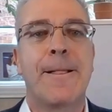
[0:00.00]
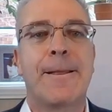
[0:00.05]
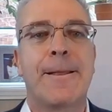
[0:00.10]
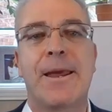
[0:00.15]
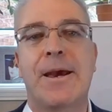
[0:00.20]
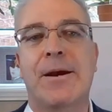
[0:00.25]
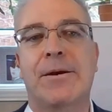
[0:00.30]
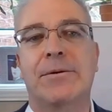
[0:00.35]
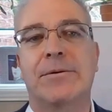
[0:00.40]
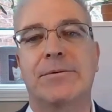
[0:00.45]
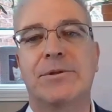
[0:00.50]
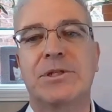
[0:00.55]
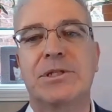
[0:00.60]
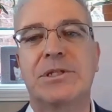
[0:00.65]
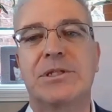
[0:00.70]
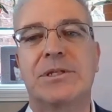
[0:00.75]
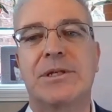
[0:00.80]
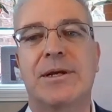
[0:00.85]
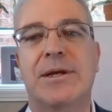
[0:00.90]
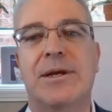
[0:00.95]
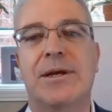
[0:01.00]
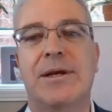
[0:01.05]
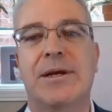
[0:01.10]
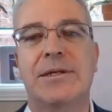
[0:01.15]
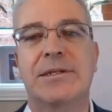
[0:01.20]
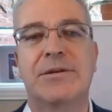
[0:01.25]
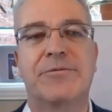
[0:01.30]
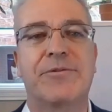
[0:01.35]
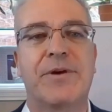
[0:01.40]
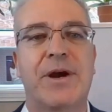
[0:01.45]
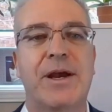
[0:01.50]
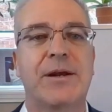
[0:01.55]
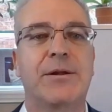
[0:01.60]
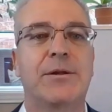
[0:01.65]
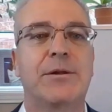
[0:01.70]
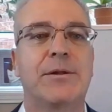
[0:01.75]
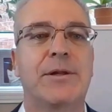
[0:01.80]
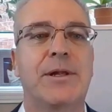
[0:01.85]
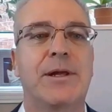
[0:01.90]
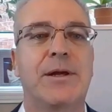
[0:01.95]
Now, just as a
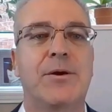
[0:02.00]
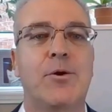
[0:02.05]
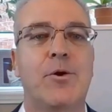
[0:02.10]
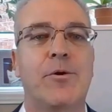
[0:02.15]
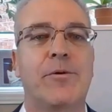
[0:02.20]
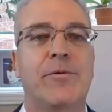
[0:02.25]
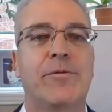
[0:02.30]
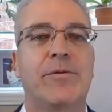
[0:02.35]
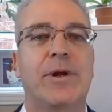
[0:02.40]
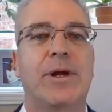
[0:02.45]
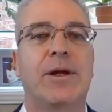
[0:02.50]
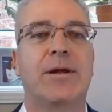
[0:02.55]
final